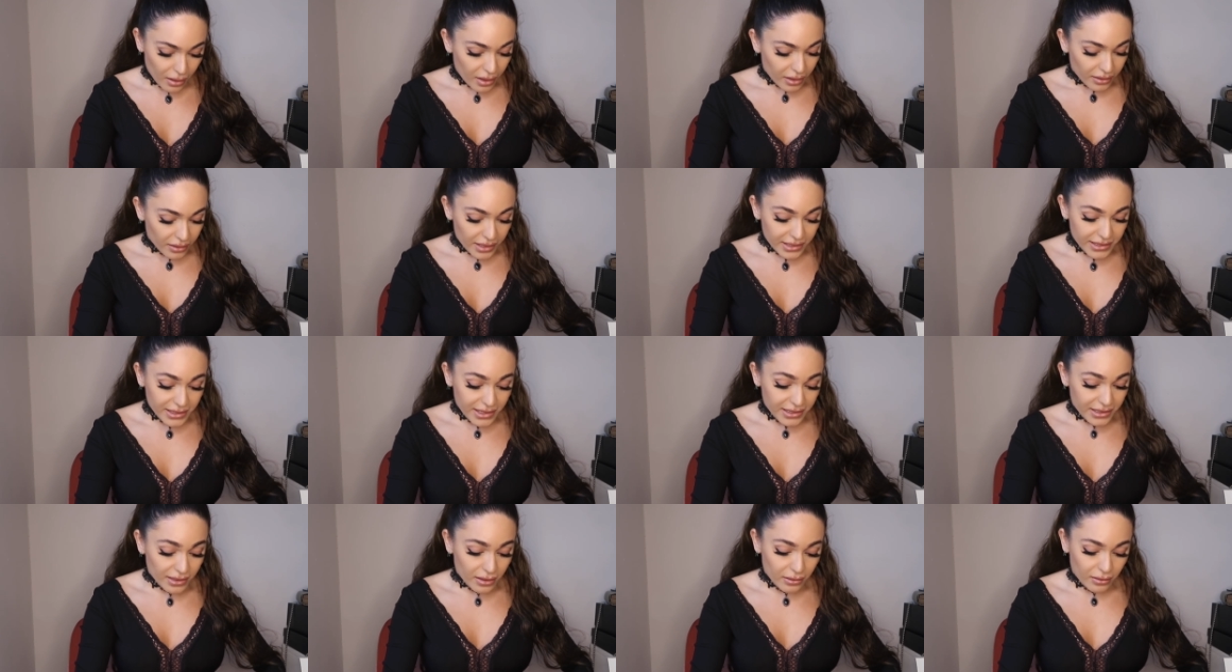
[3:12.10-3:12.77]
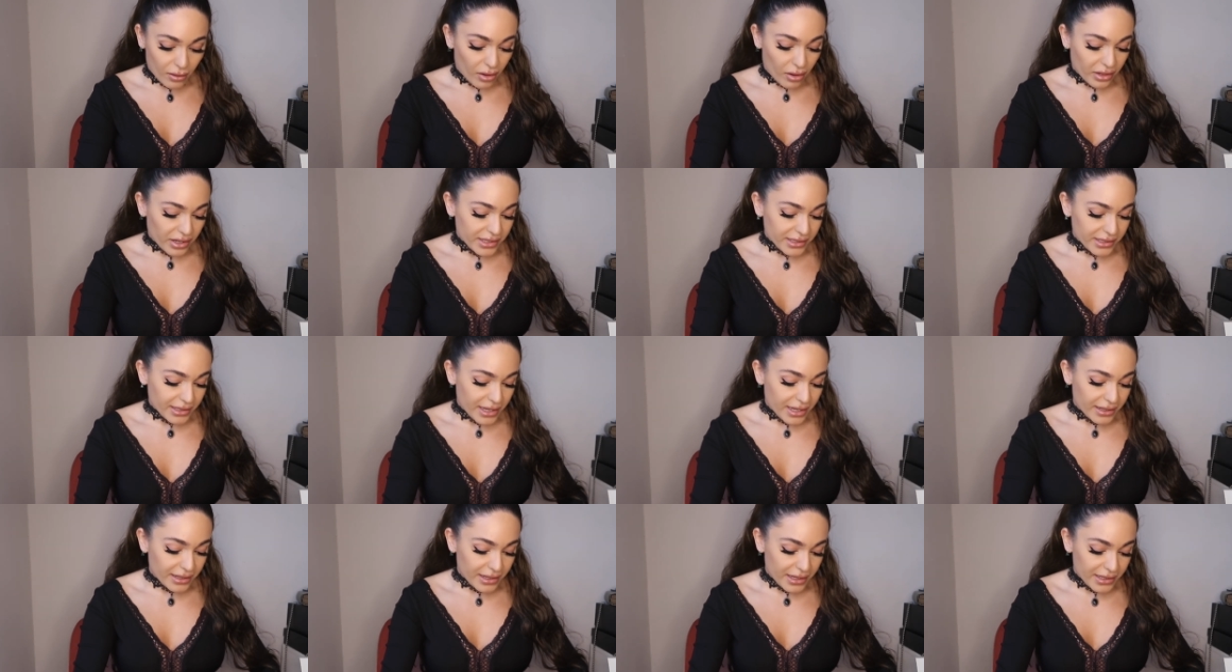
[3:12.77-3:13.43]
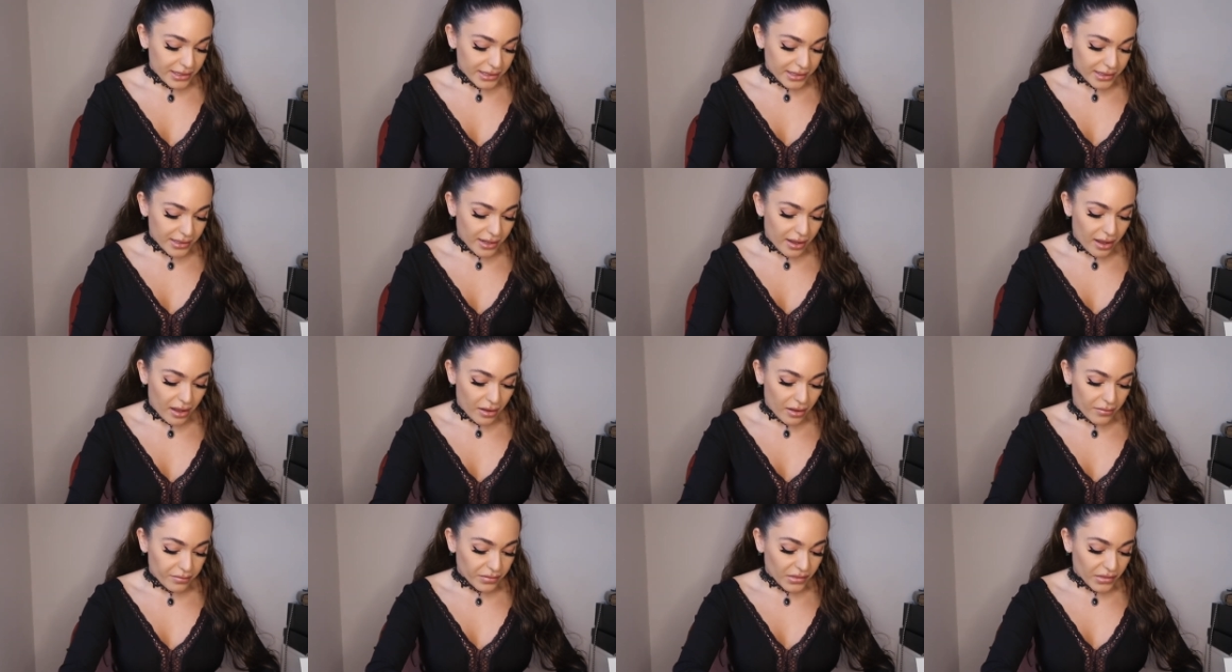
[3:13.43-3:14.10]
This is honestly, this
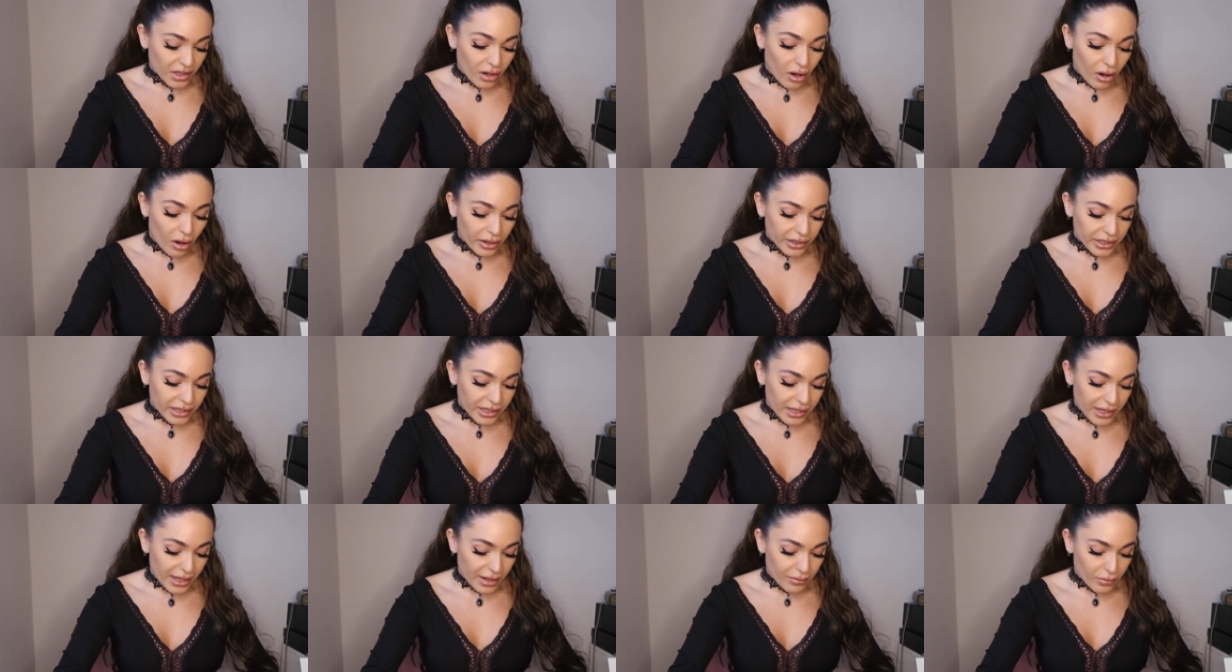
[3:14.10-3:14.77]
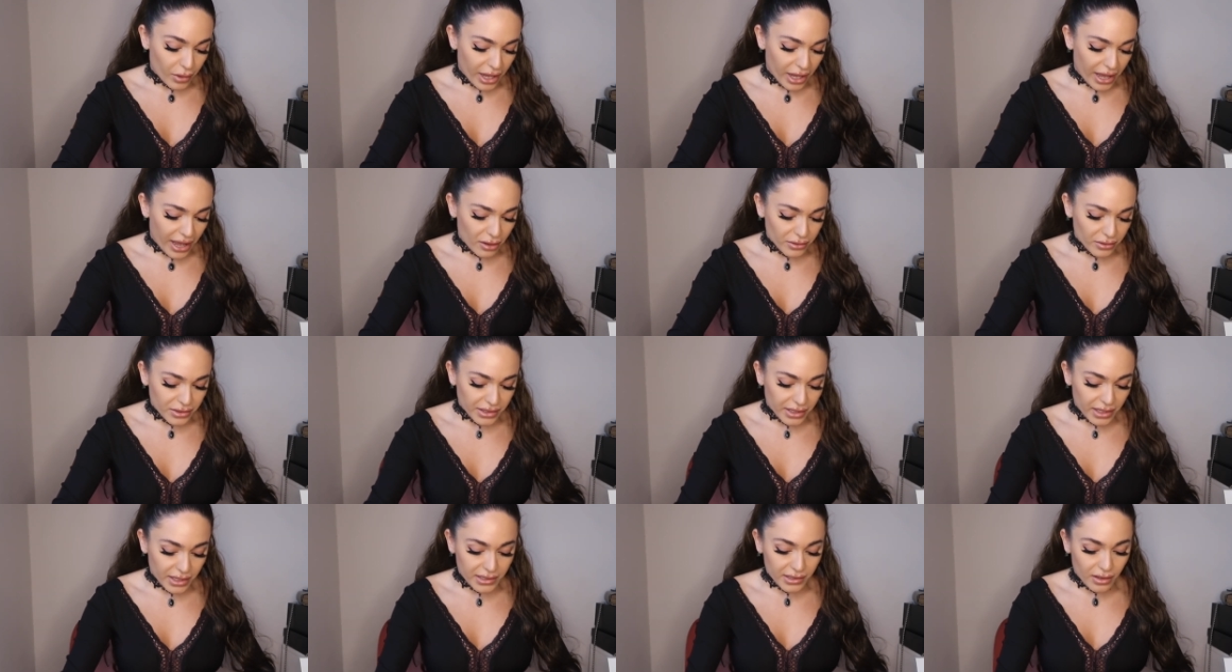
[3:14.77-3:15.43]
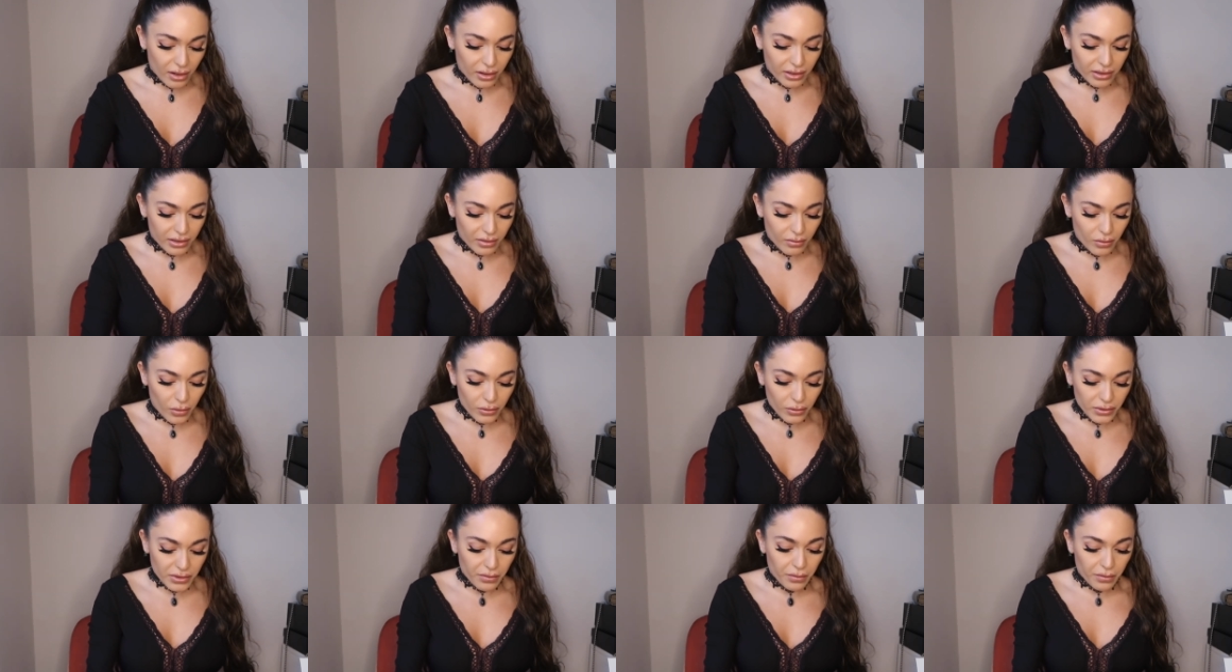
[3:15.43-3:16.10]
car key and my house keys are the
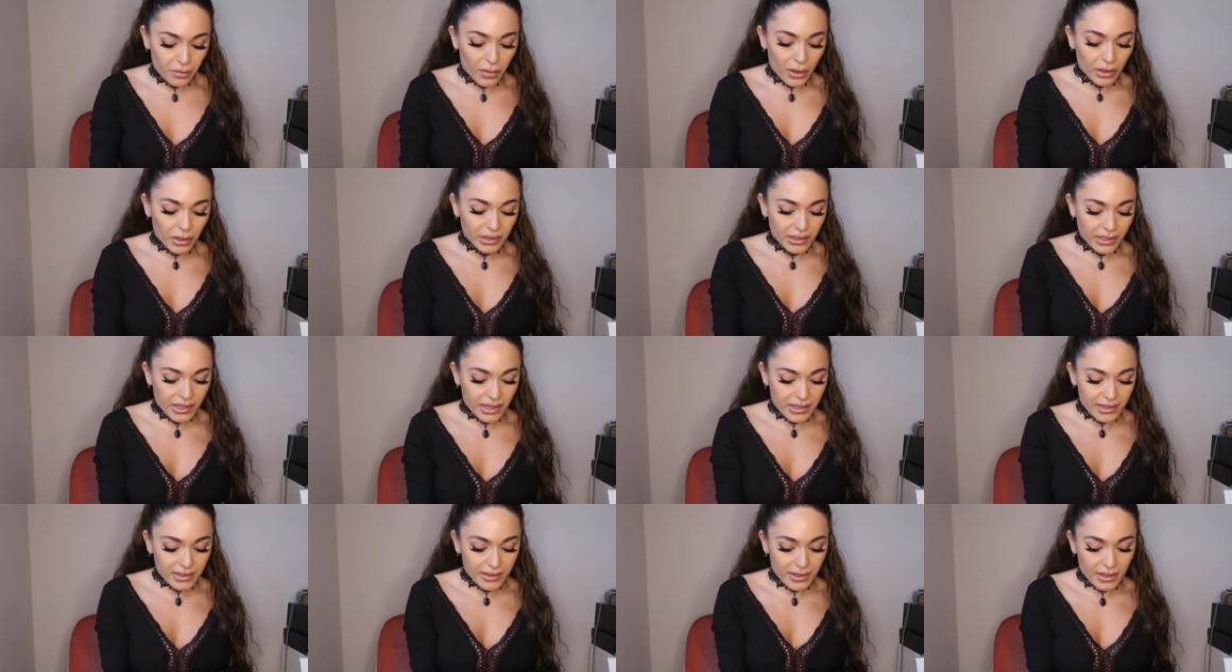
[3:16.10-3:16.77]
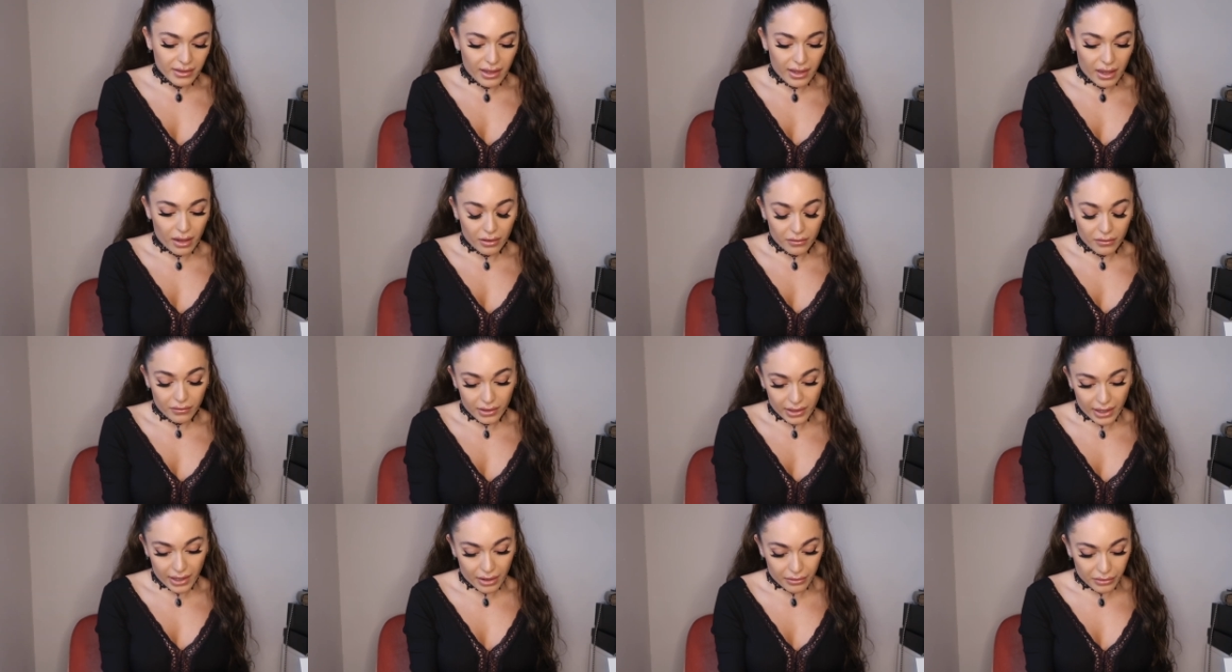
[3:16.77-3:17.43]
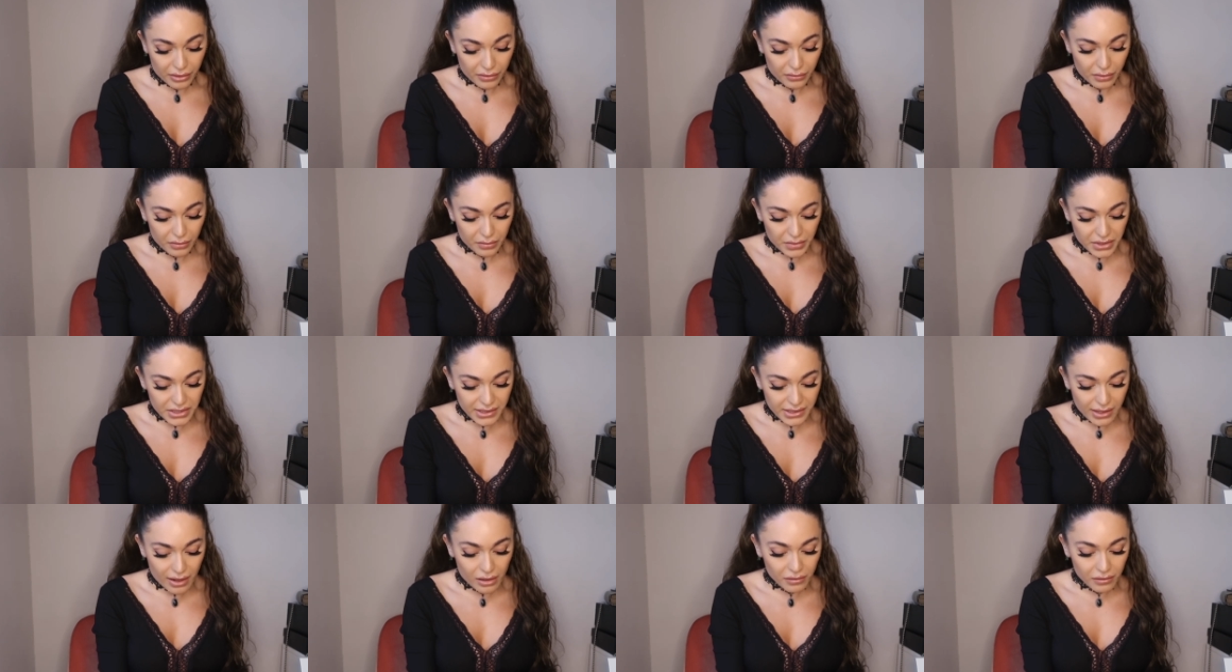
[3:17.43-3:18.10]
most bulkiest thing that I carry with
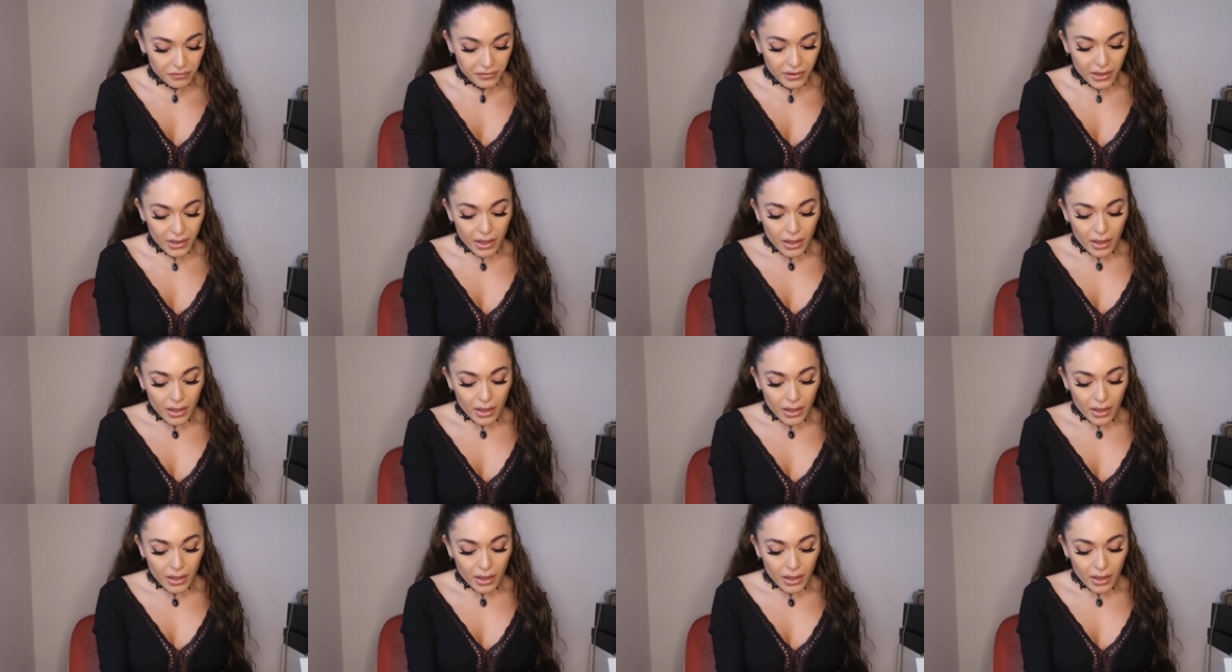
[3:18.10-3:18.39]
myself.